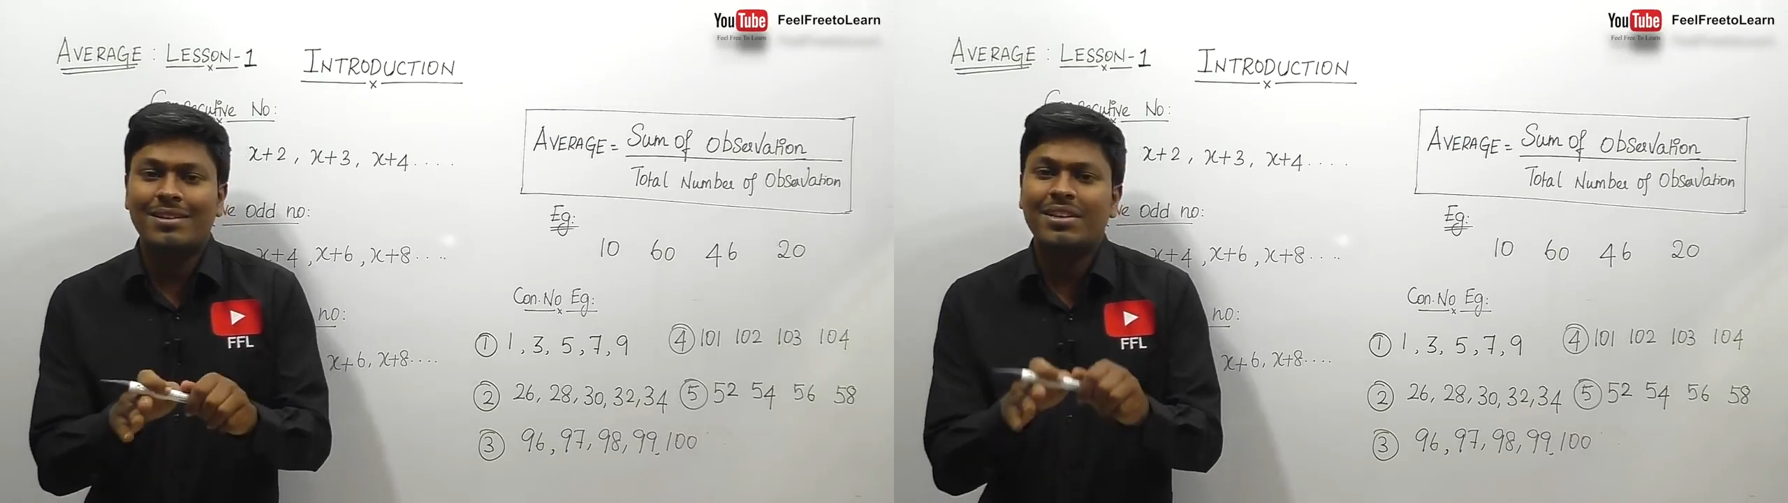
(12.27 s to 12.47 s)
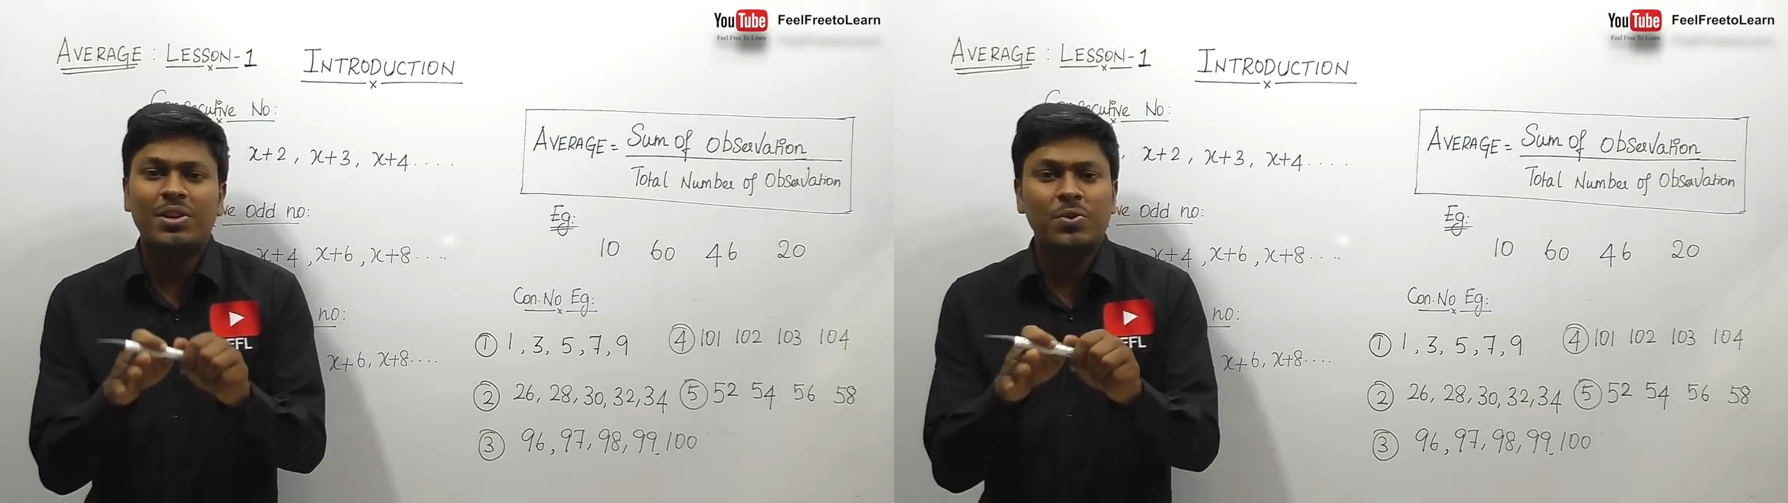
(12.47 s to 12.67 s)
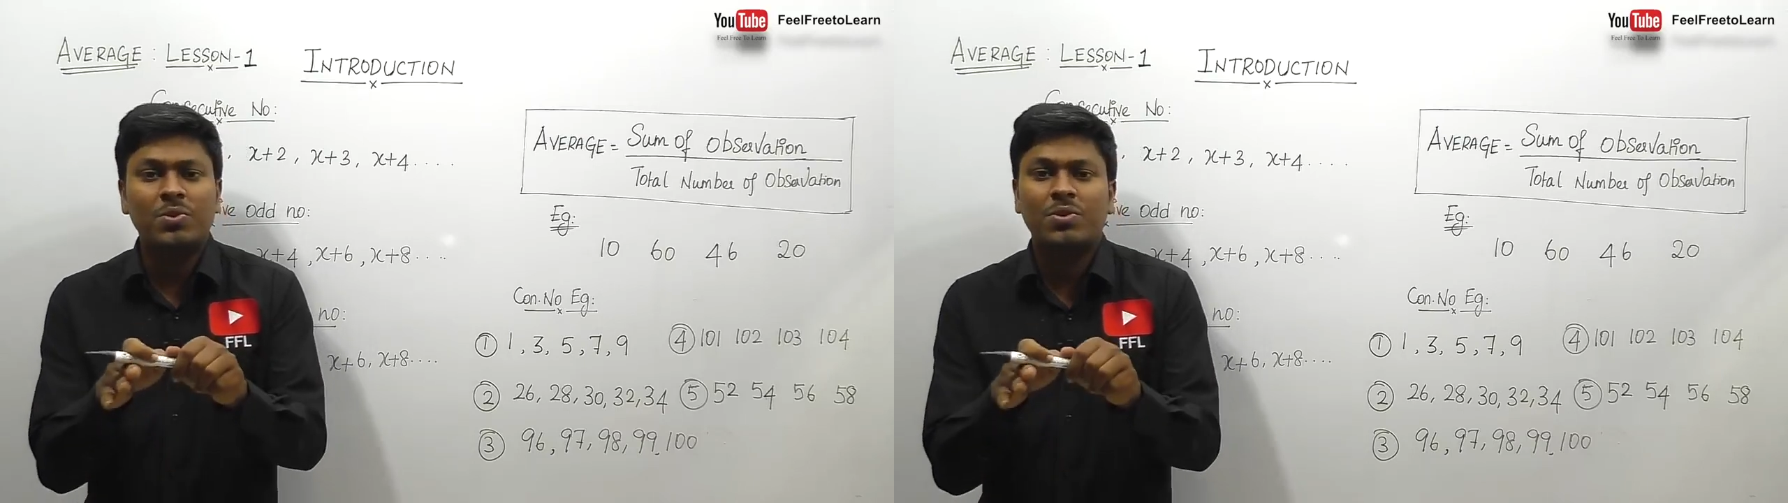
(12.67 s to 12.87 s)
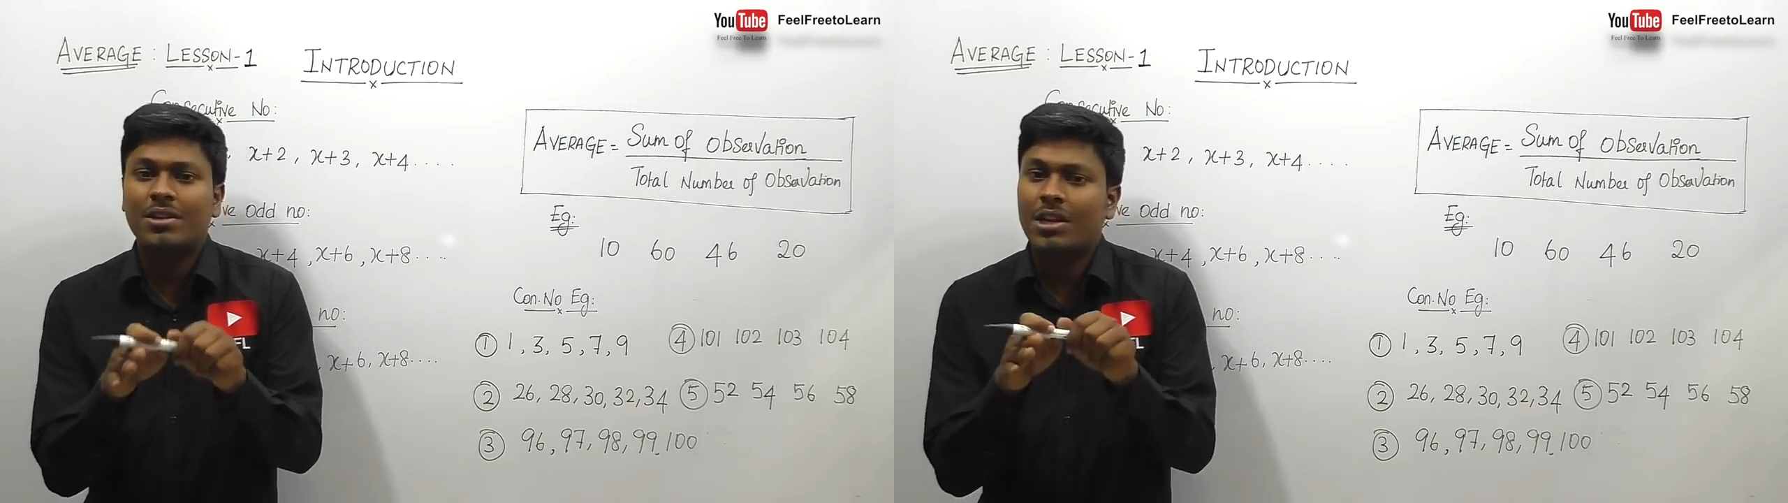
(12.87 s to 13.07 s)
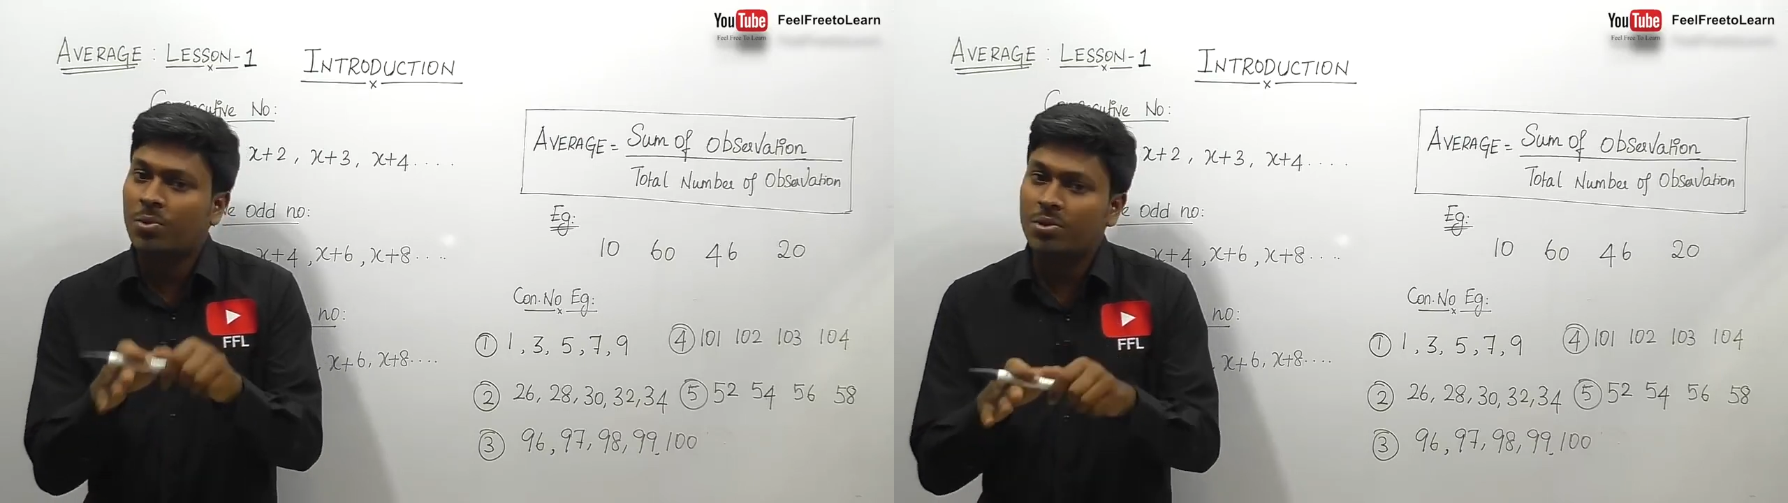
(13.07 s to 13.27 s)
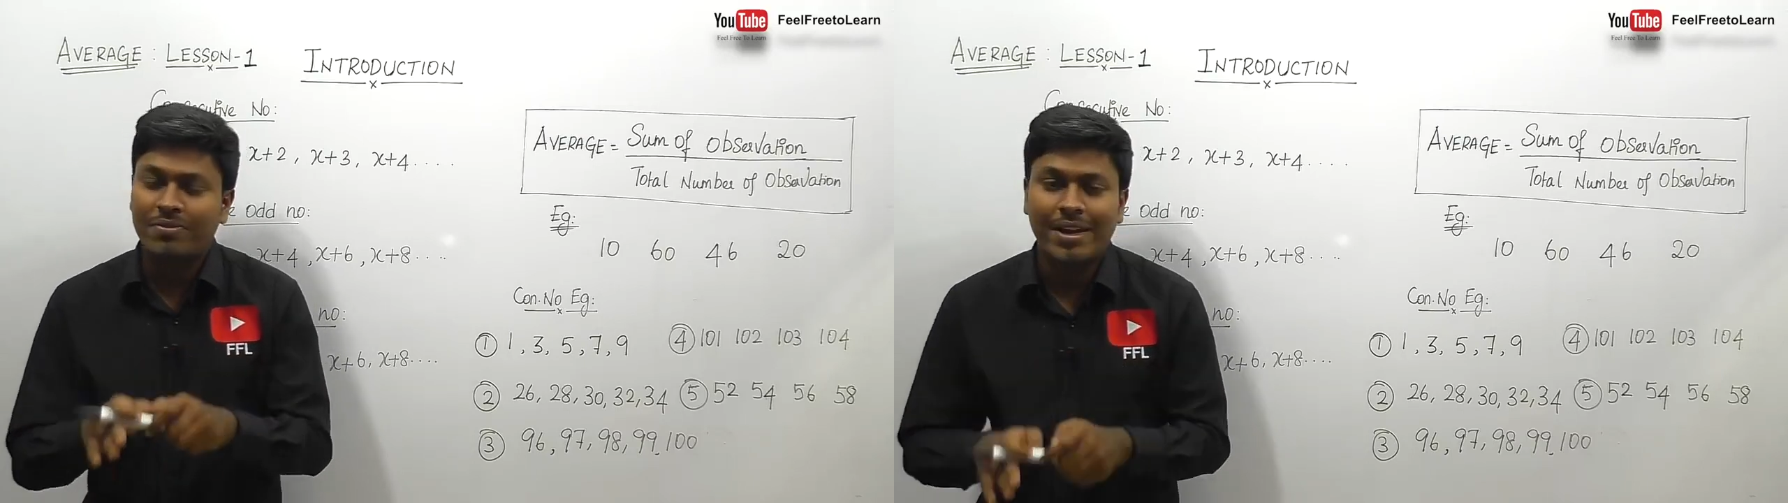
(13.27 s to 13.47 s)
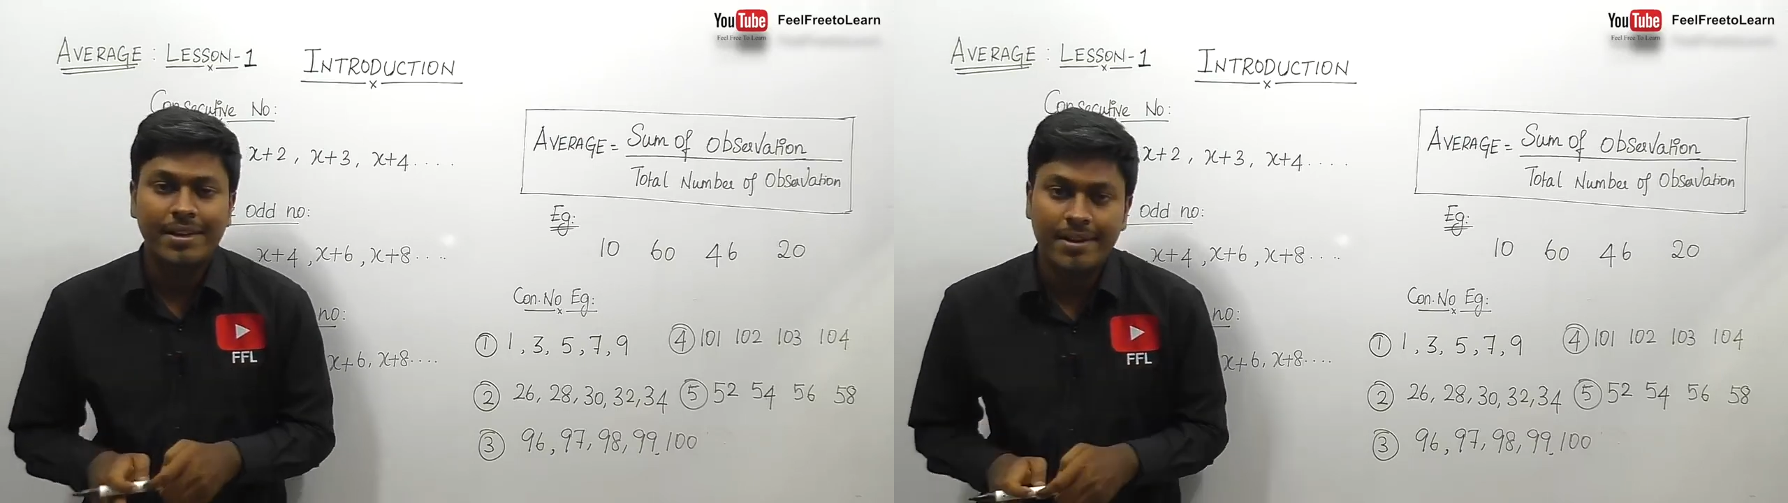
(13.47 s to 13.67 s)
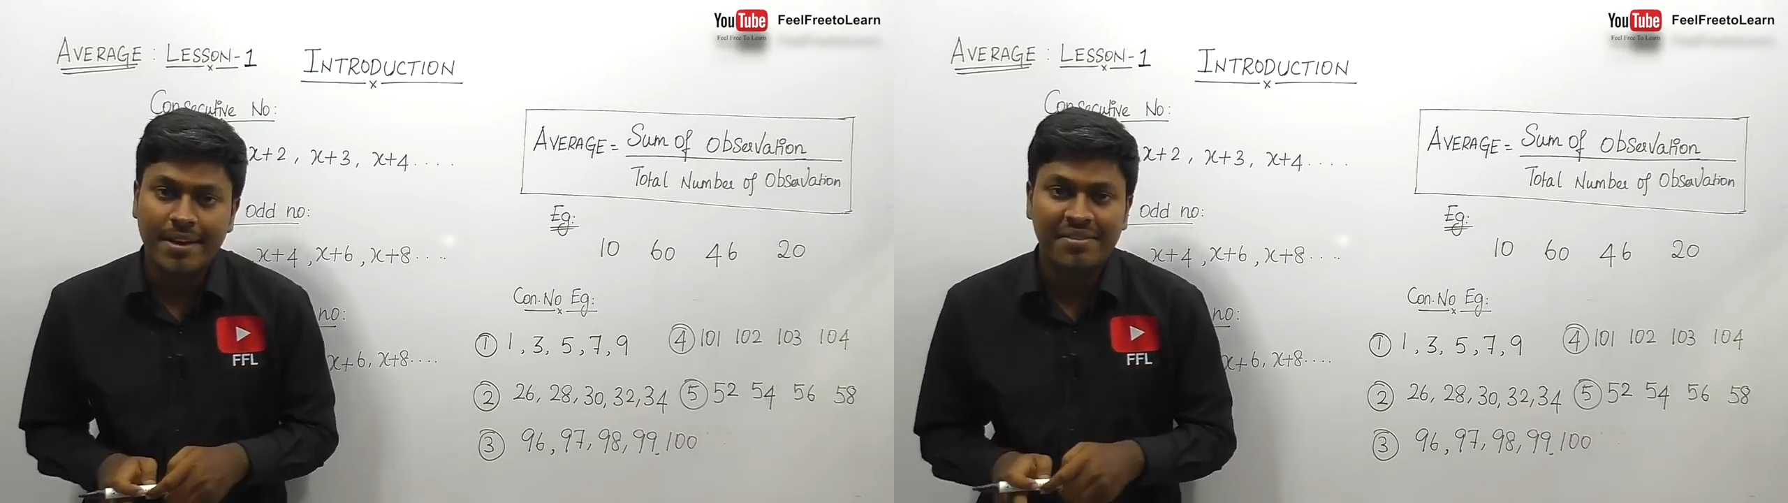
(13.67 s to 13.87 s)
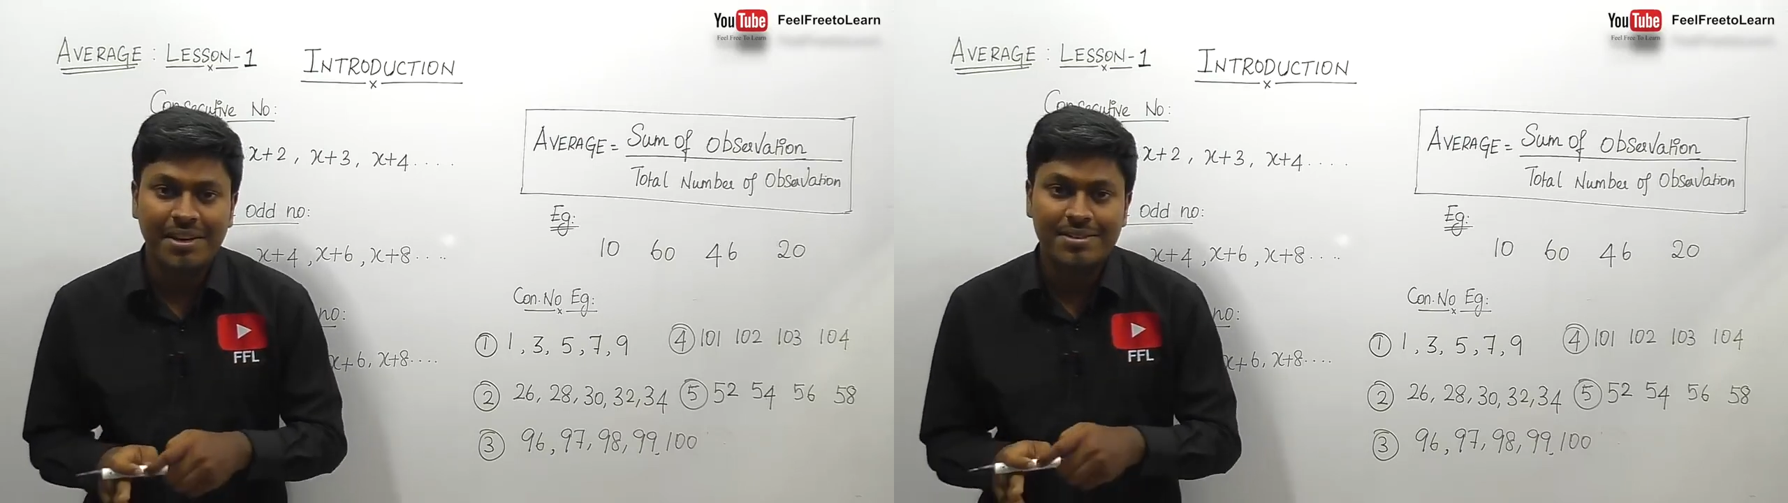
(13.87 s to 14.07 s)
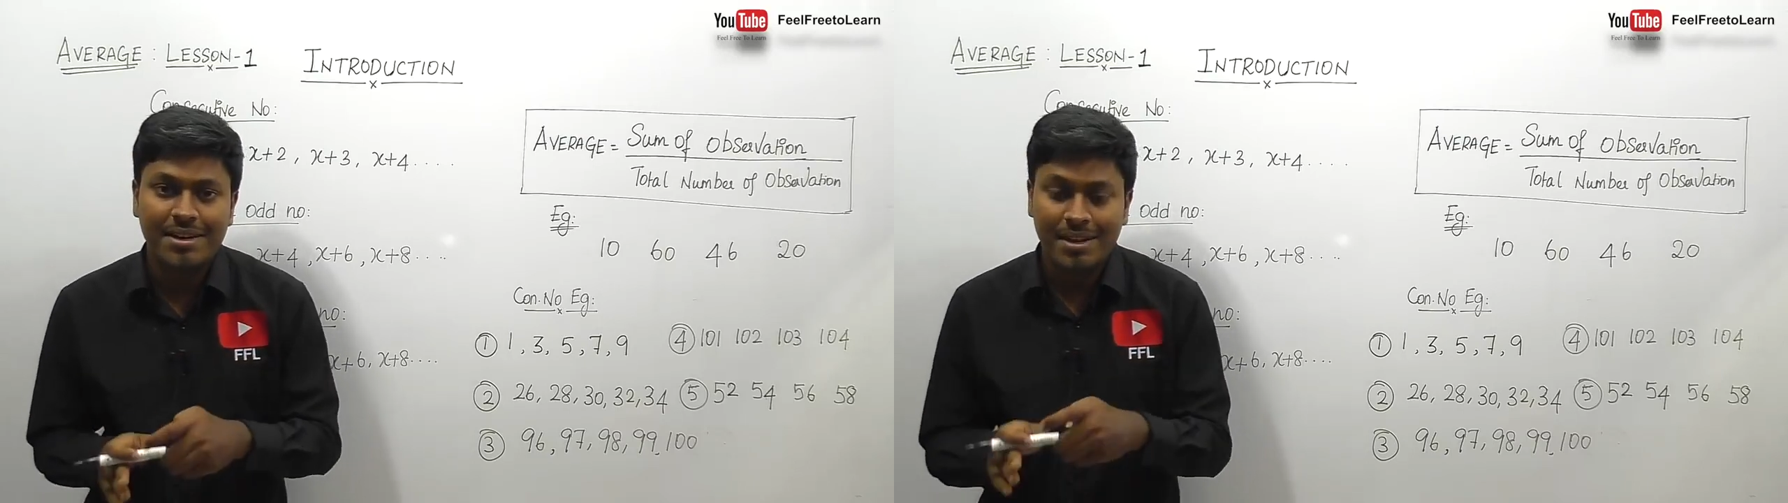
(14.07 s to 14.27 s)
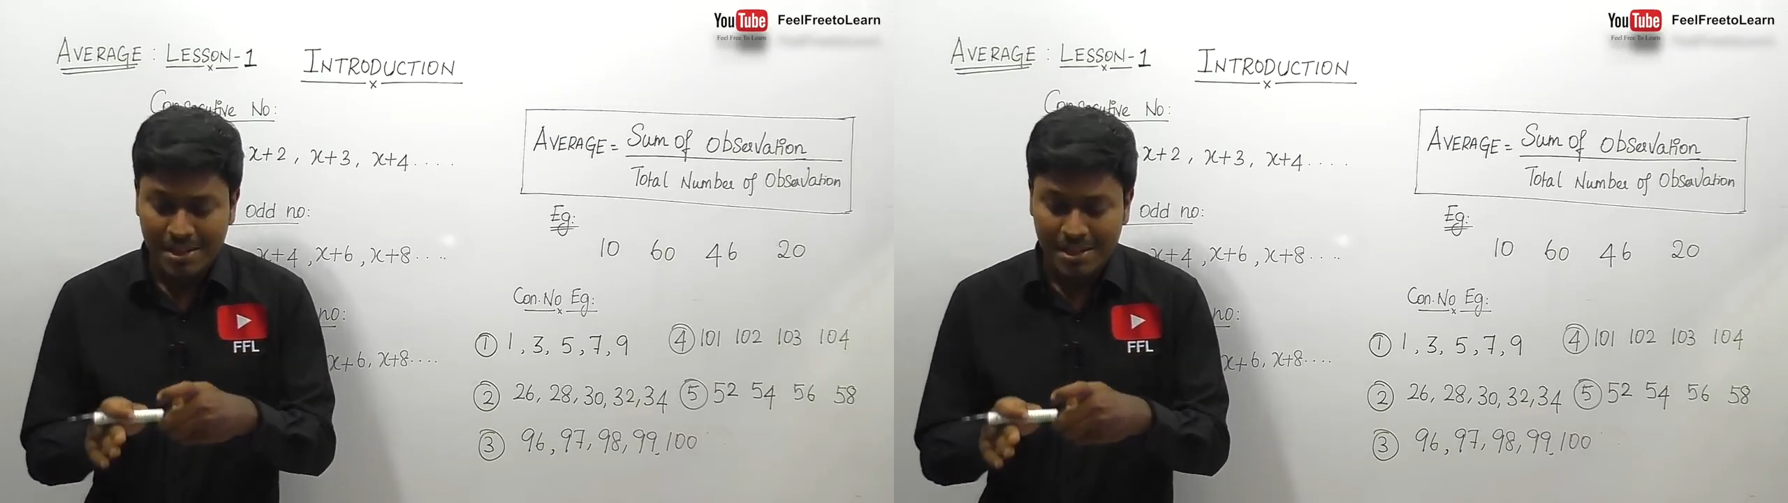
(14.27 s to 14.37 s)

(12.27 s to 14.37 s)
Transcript: I think you know that how to find an average, right?